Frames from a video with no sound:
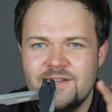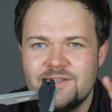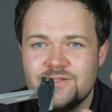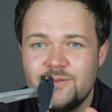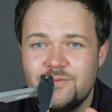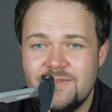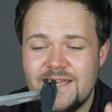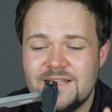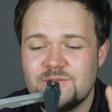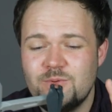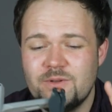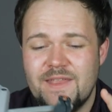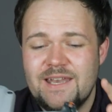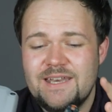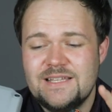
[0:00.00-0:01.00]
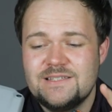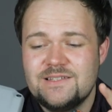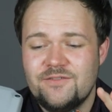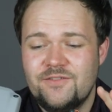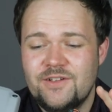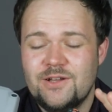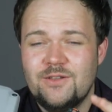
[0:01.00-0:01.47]
So that's what that needs
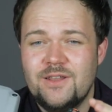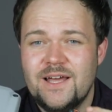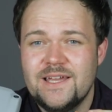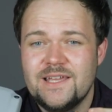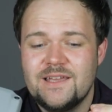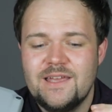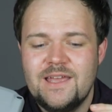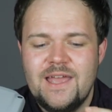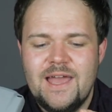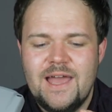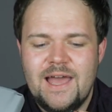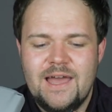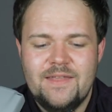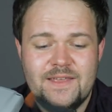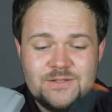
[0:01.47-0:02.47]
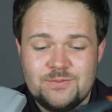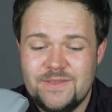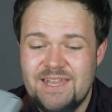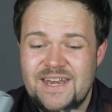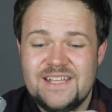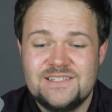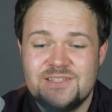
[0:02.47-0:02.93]
to feel like. Uh, that's what
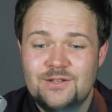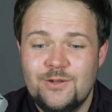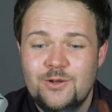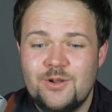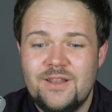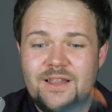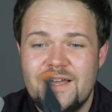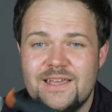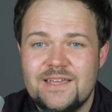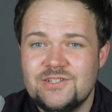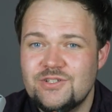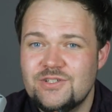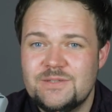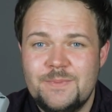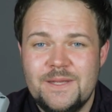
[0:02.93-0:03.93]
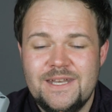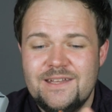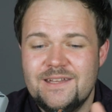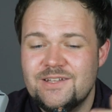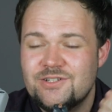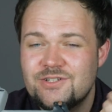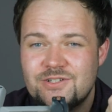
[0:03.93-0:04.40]
that needs to look like as you spin
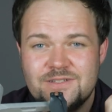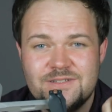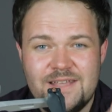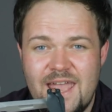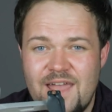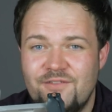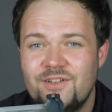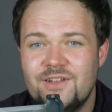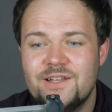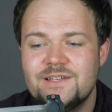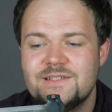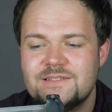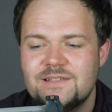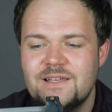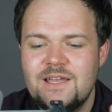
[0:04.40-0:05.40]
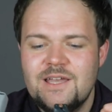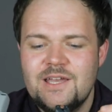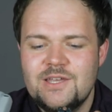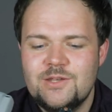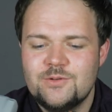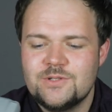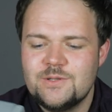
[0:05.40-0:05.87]
it. It's just effortless.
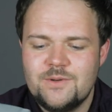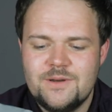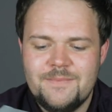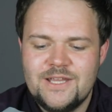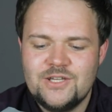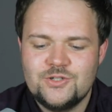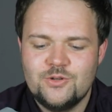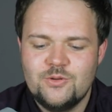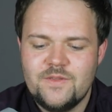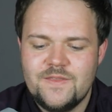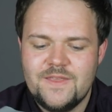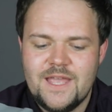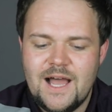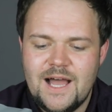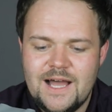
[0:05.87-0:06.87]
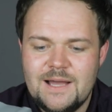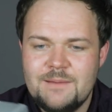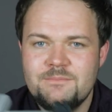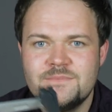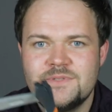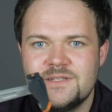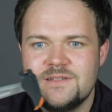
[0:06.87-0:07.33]
You also wanna make sure that the
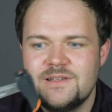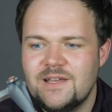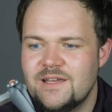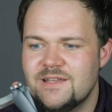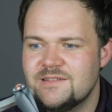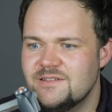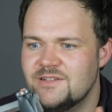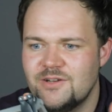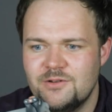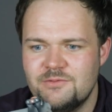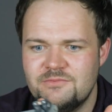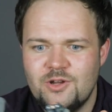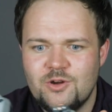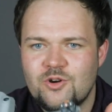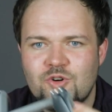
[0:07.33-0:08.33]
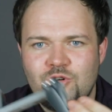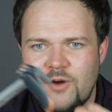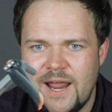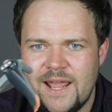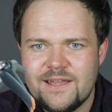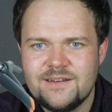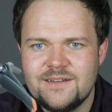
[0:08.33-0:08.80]
arms are you know, not
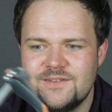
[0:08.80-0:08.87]
cracked.